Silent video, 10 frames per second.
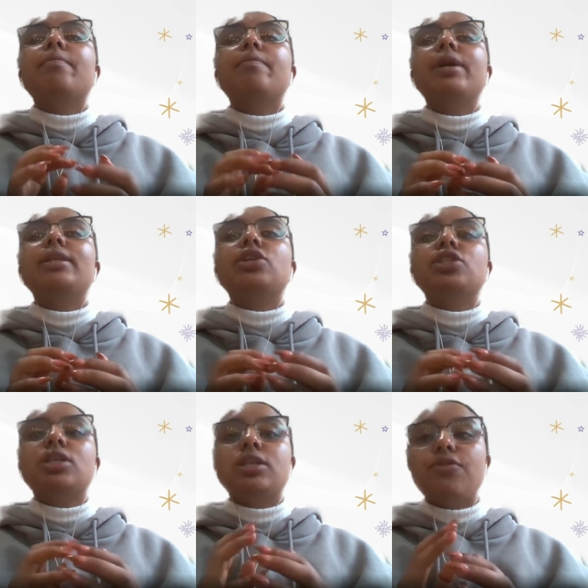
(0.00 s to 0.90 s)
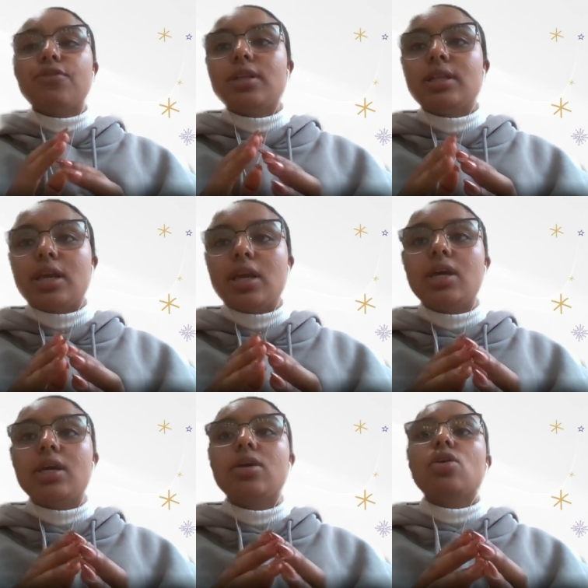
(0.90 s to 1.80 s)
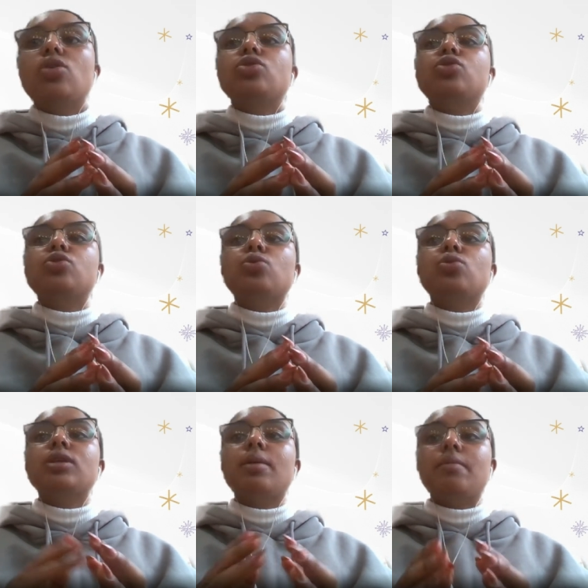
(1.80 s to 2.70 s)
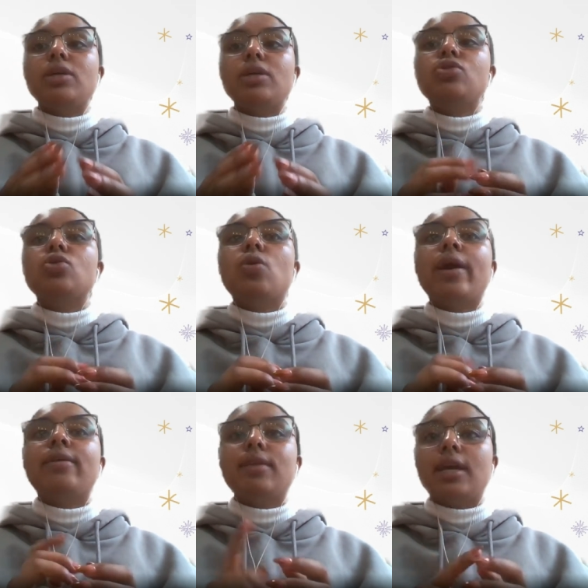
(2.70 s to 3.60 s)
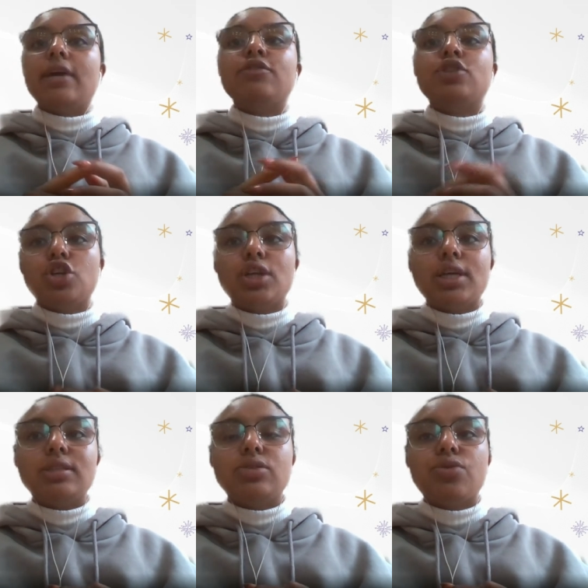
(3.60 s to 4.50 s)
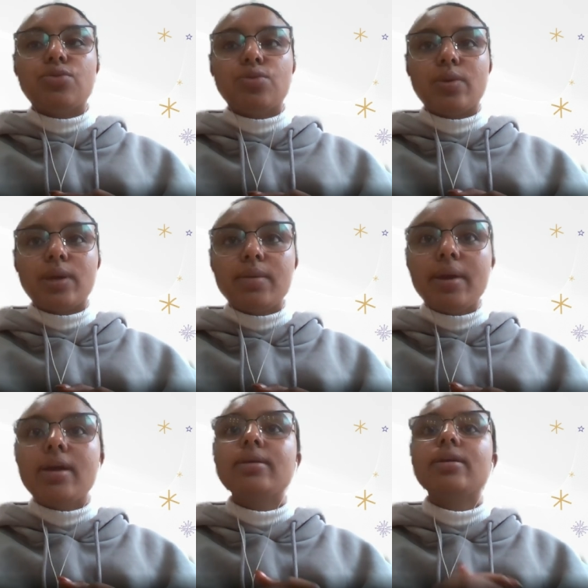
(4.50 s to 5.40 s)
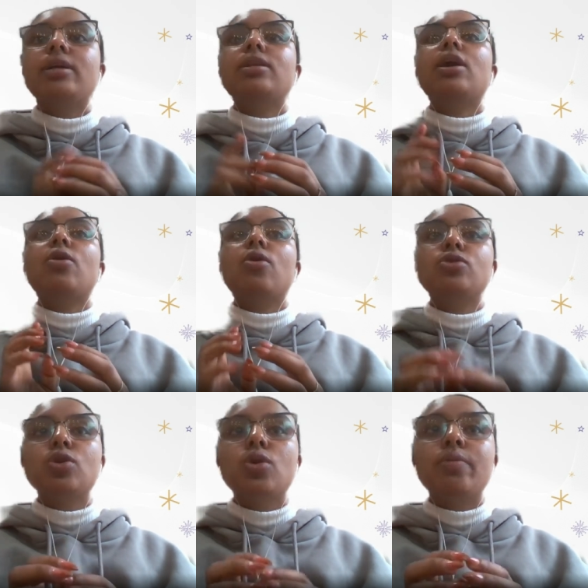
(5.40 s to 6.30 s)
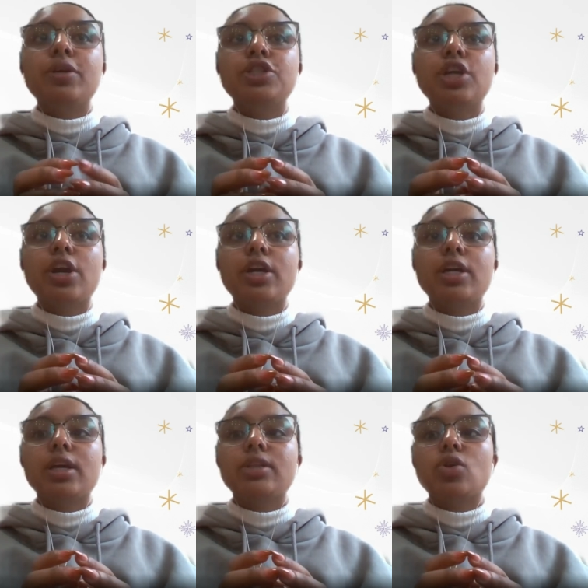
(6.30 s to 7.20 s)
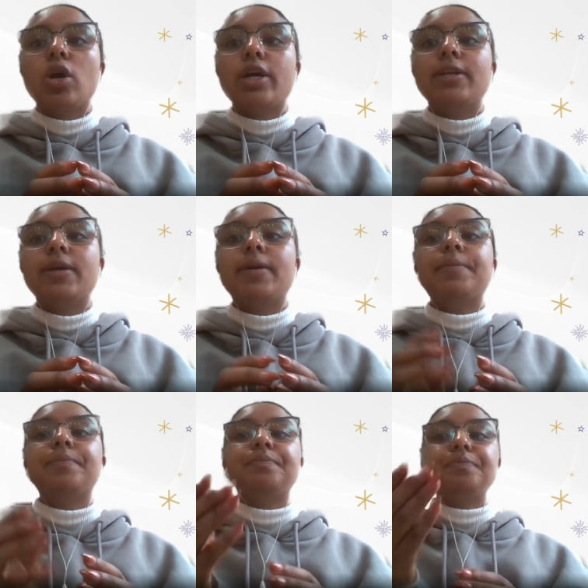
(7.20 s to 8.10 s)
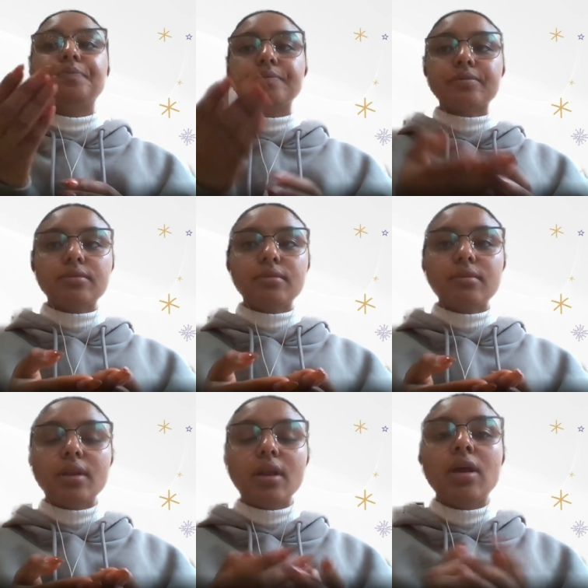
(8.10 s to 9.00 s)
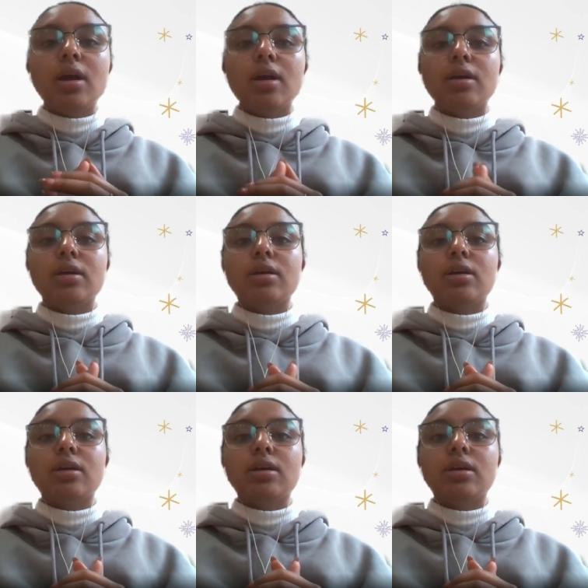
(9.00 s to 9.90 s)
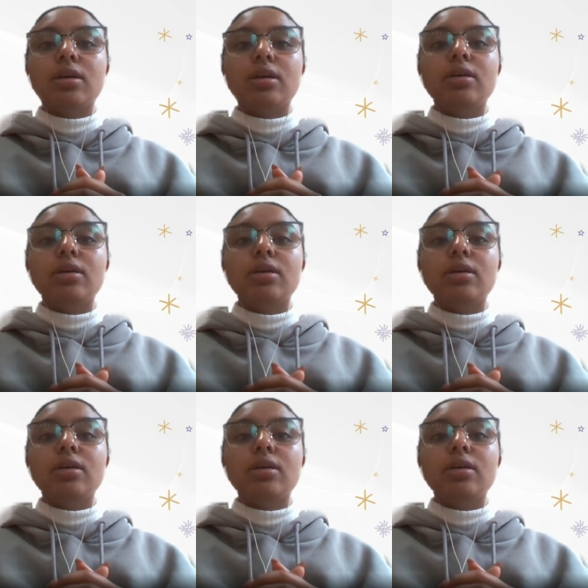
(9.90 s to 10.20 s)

but there's a different link to submit. So I think I've shared that through email, and I'll also be sharing it on um, uh,